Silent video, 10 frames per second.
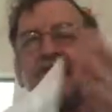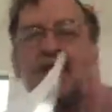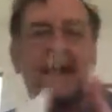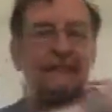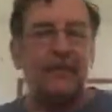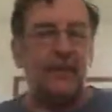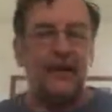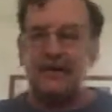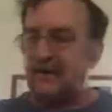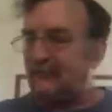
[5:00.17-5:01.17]

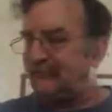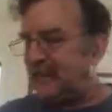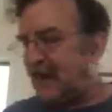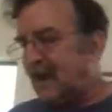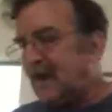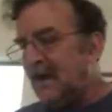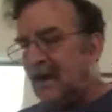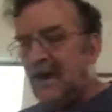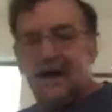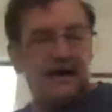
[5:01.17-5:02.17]
RAV4s.
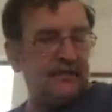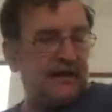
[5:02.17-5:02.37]
And